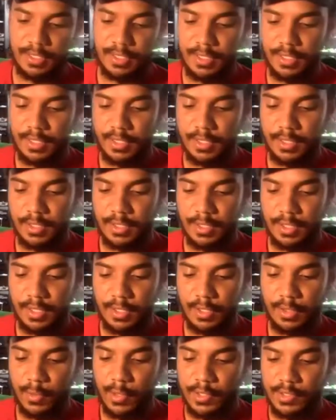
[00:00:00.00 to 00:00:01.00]
get a
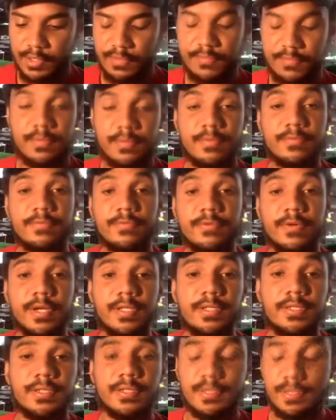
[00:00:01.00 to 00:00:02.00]
question from
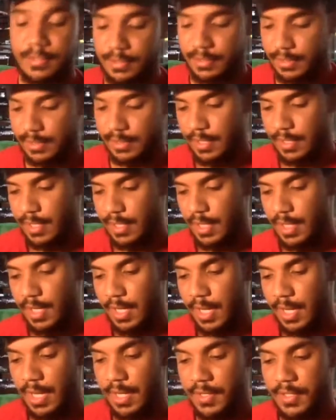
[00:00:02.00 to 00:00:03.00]
Francis,
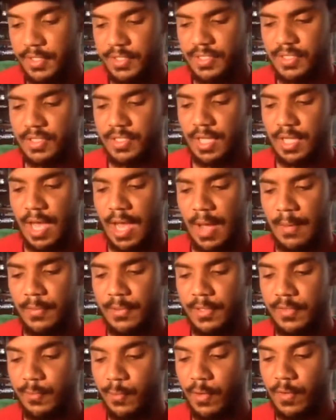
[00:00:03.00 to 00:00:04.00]
and this is, I
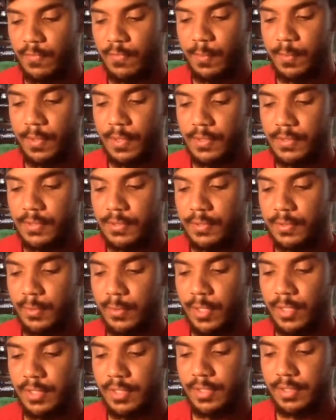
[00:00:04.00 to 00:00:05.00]
believe, more of a personal
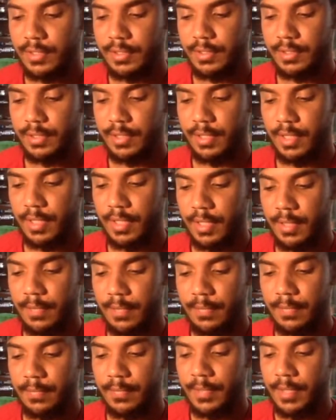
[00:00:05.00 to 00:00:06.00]
question.
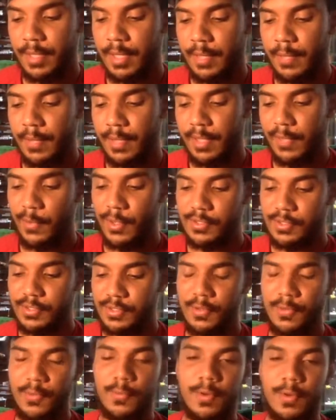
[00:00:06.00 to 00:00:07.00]
But he wants to
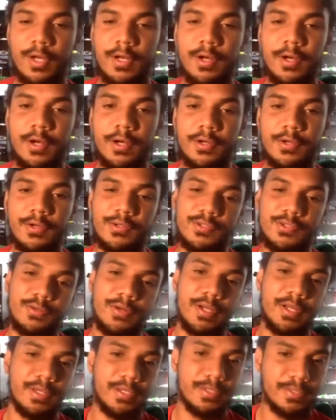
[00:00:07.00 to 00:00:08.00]
know what are your
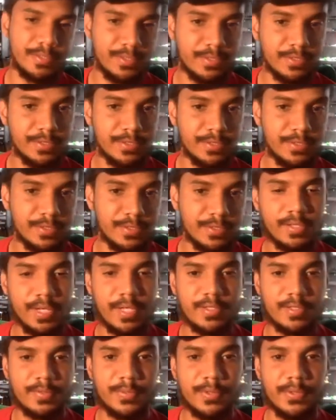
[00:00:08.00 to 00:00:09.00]
strengths,
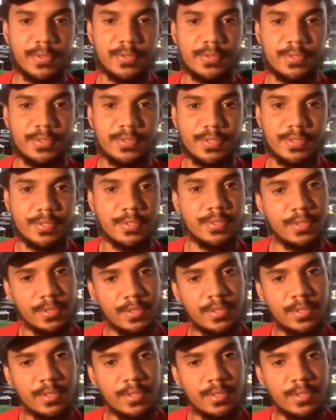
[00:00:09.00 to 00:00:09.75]
I suppose. So,